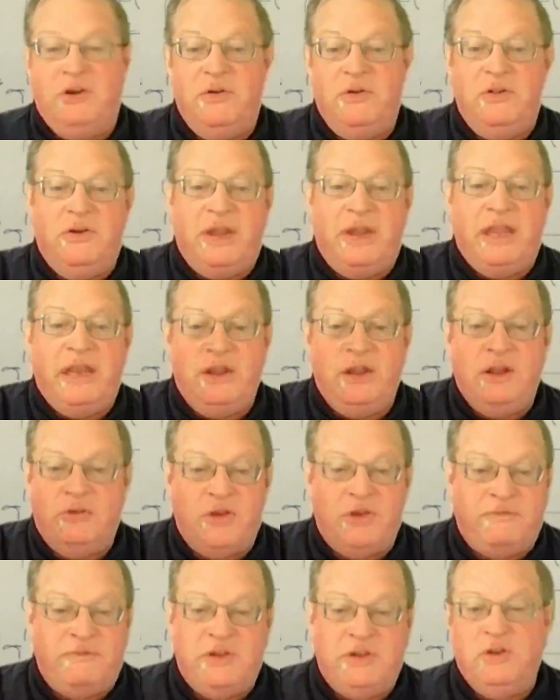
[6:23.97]
Your kid goes
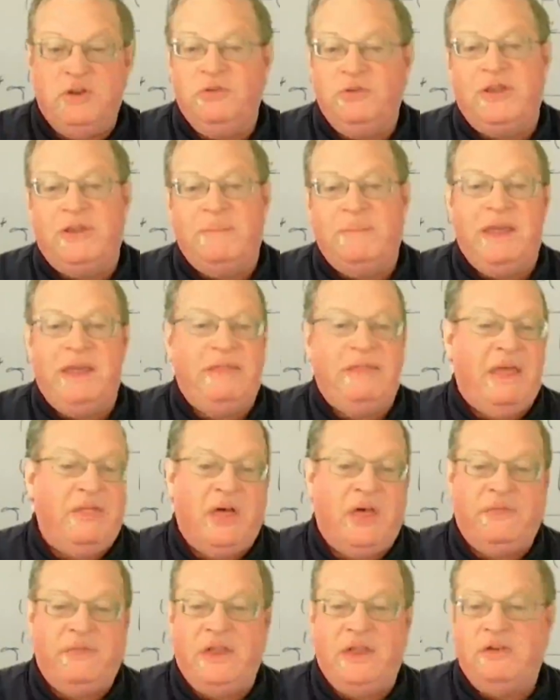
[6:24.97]
off to do something, they
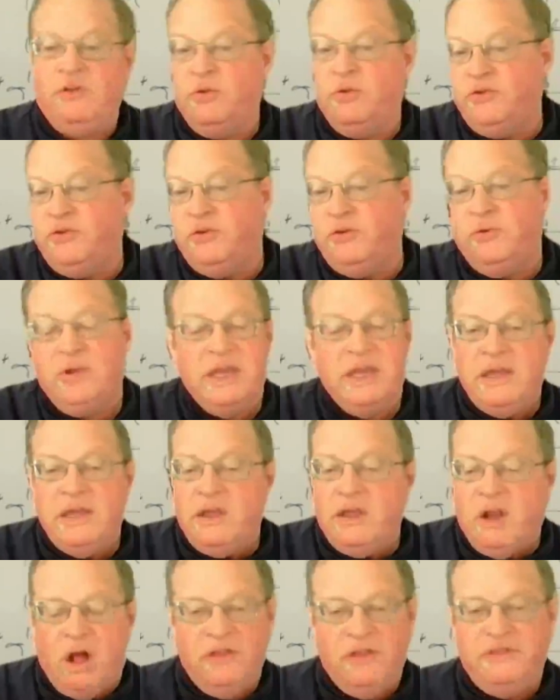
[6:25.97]
thought they told you,
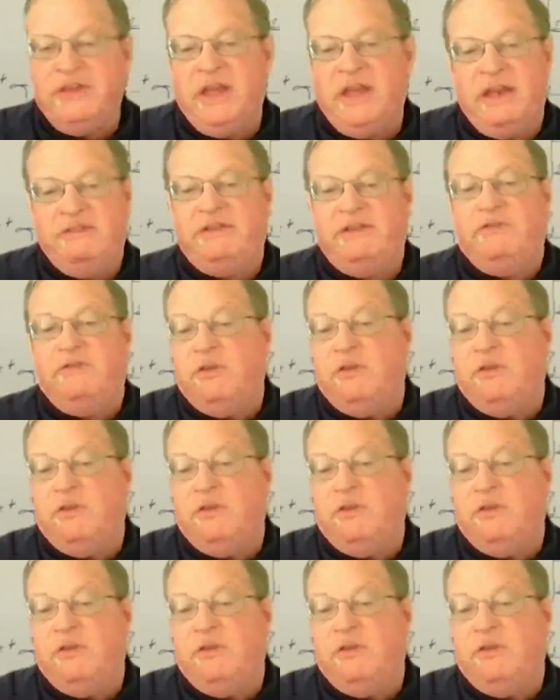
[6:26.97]
all this kind of stuff.